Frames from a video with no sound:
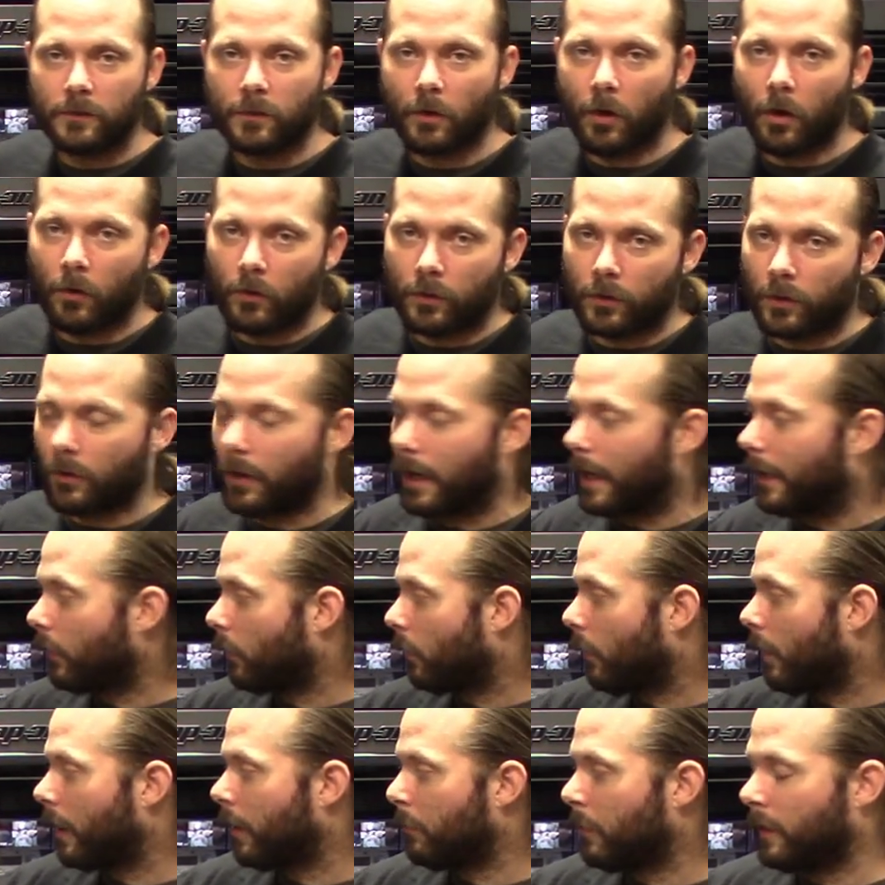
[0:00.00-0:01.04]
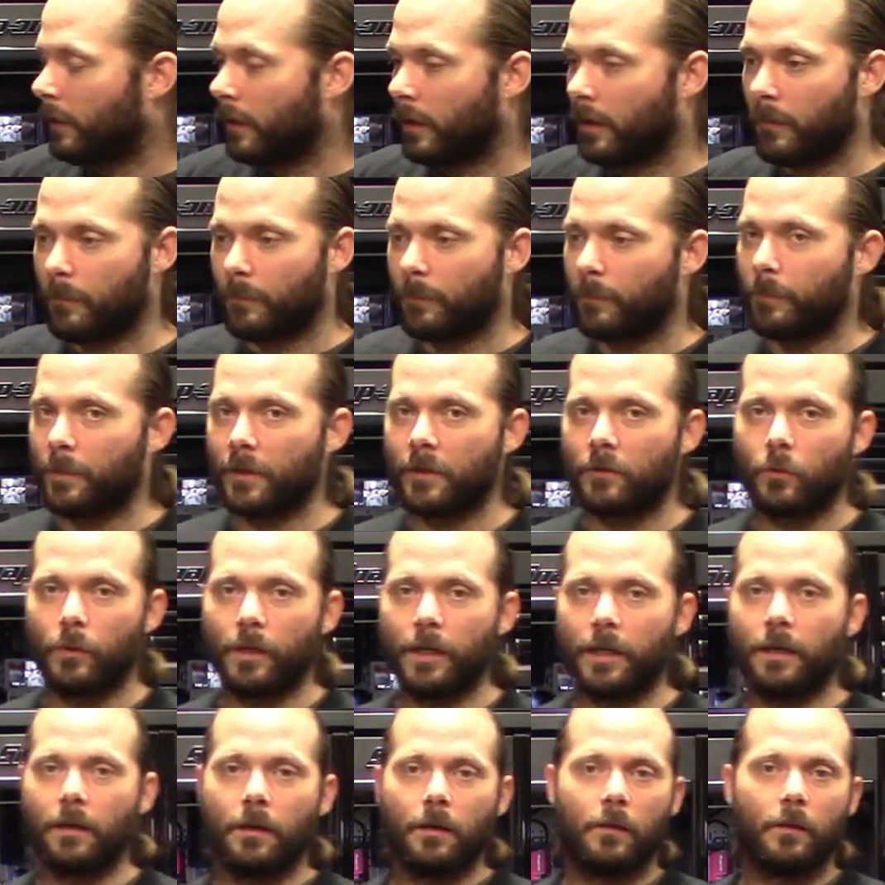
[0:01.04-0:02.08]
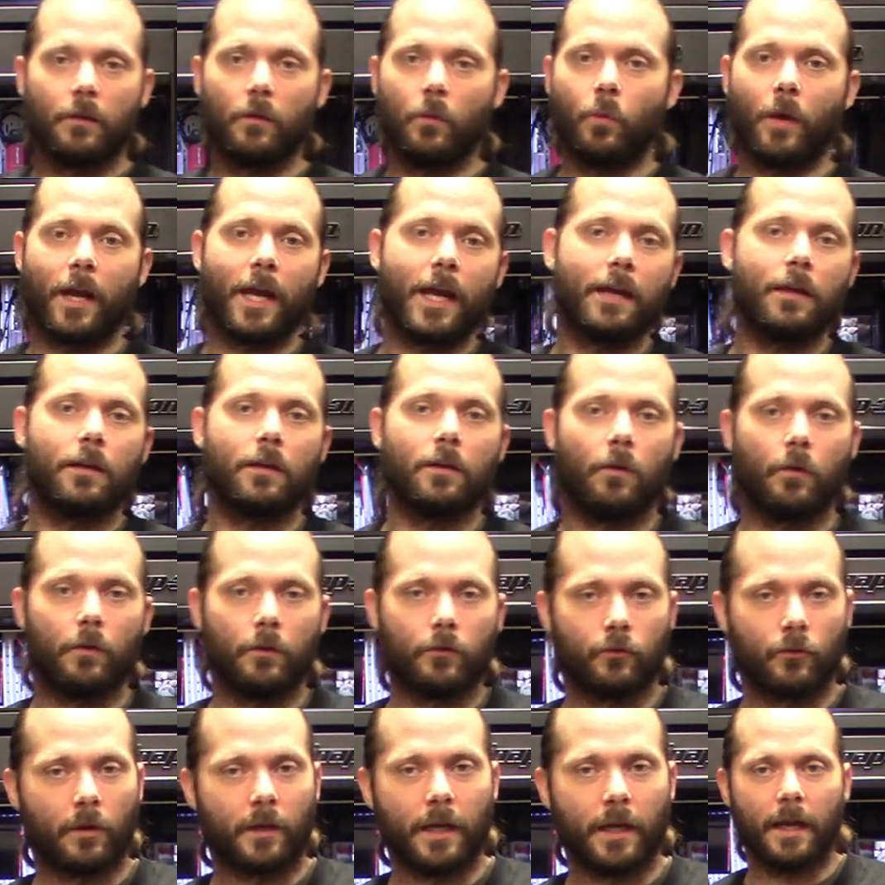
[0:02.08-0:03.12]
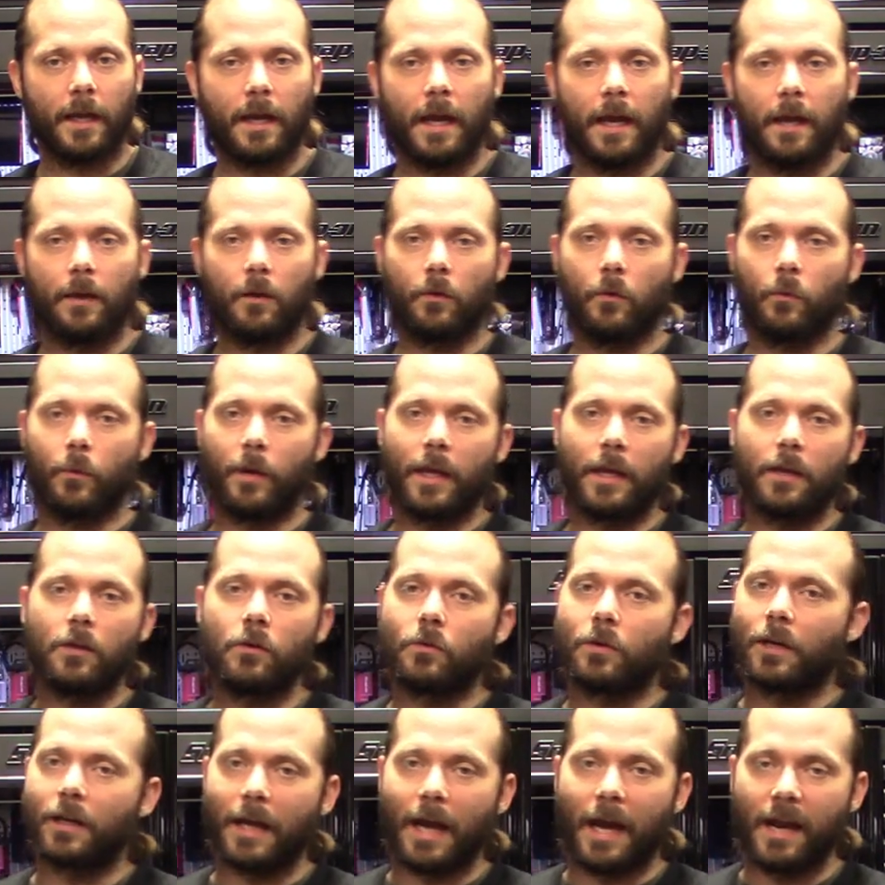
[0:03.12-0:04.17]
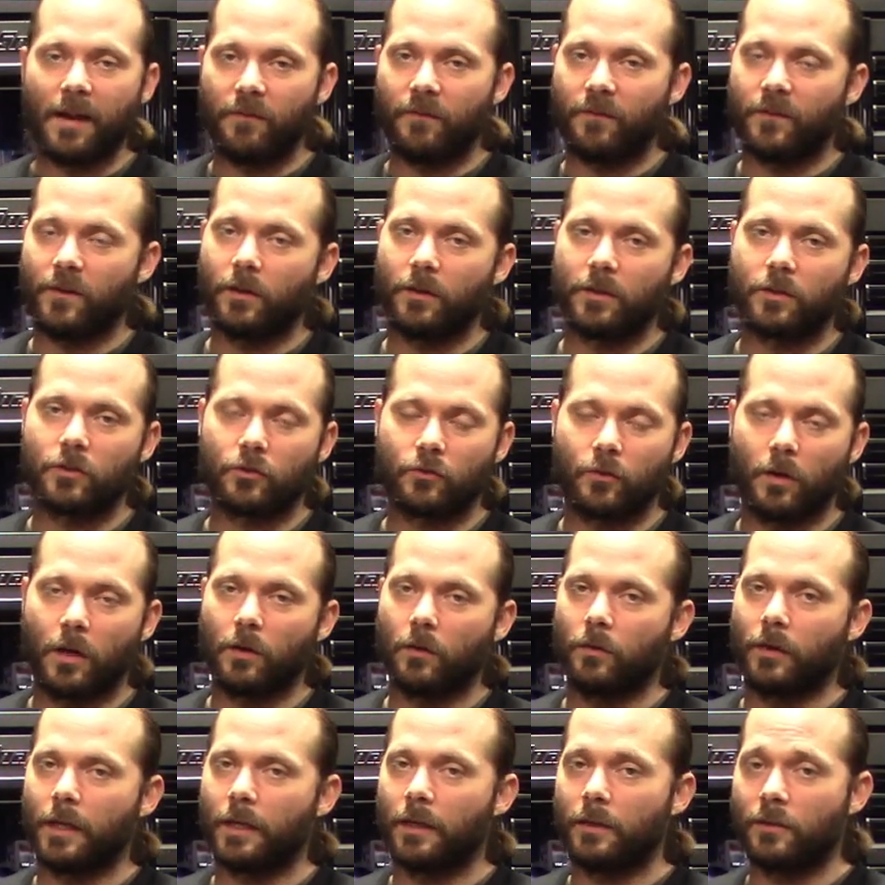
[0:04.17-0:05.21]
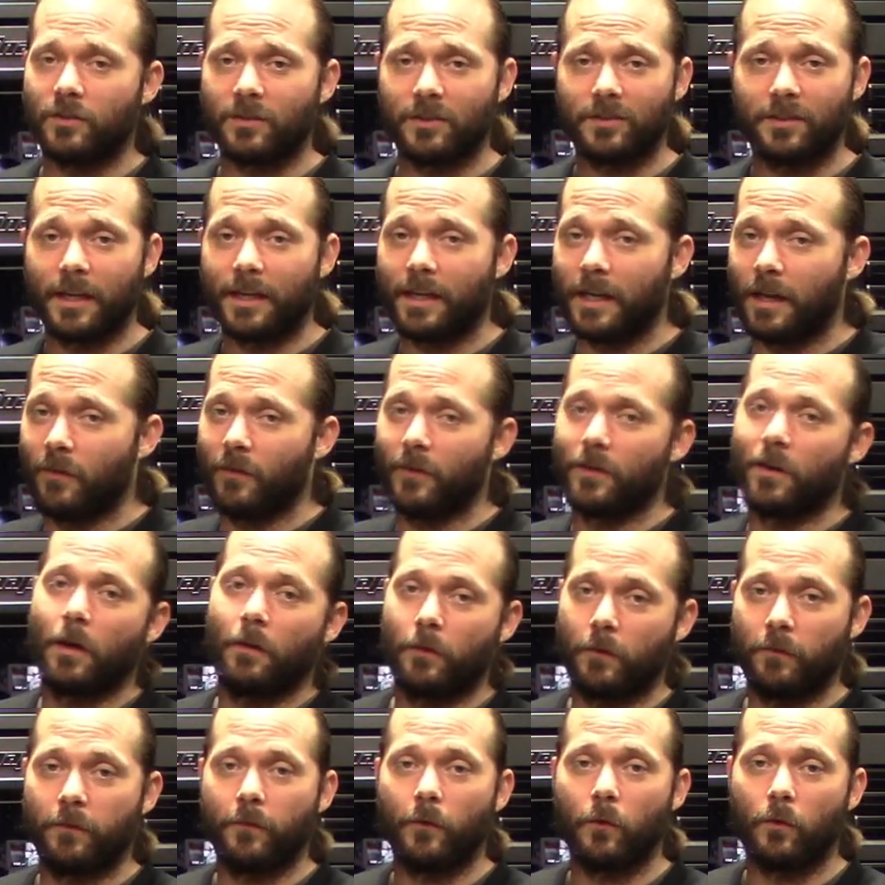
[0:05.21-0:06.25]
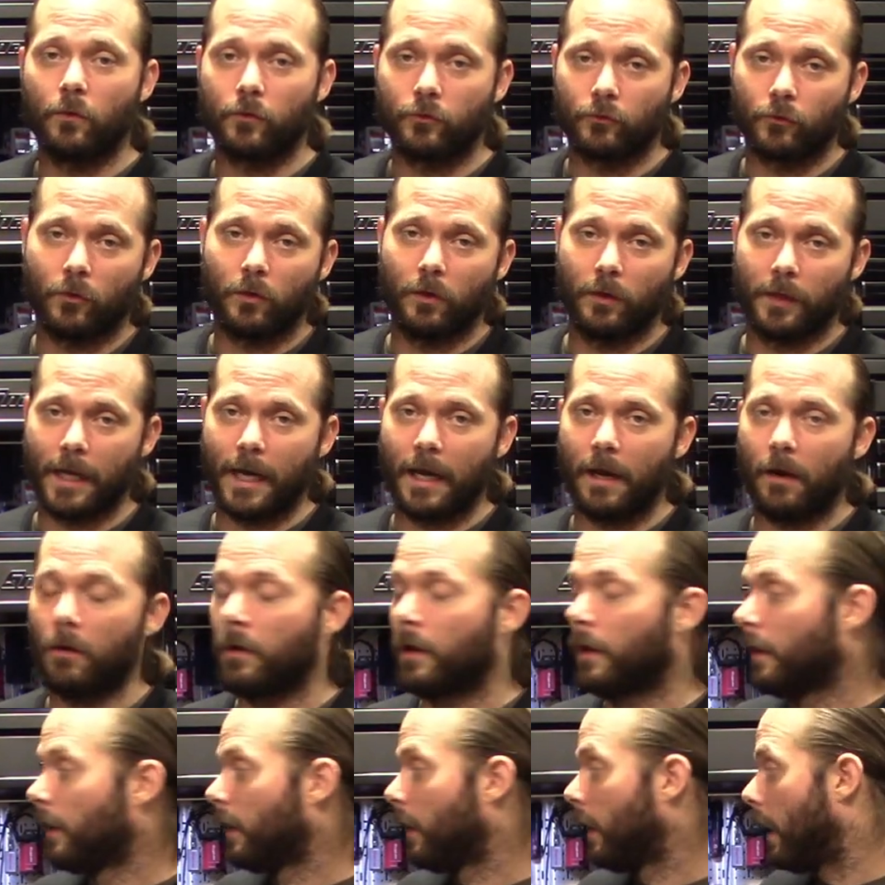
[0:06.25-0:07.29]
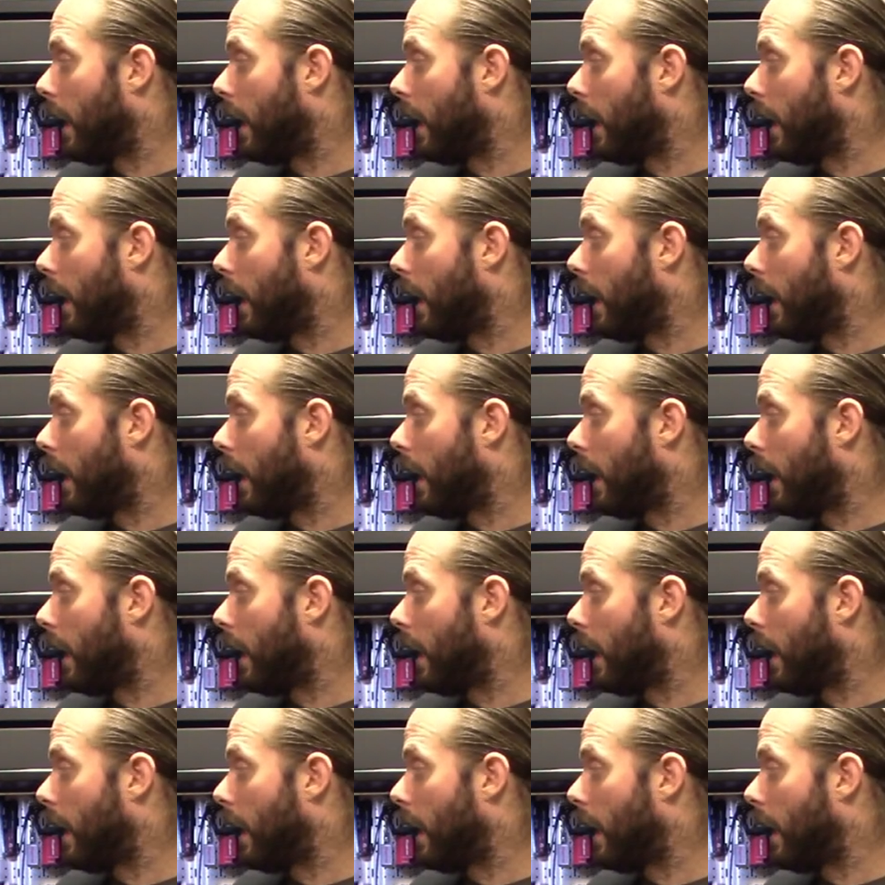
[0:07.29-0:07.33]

So, you know, I don't want them in there between the weight. You know, the drawer handle the weight. You can kind of feel it struggling, just like every other full drawer now.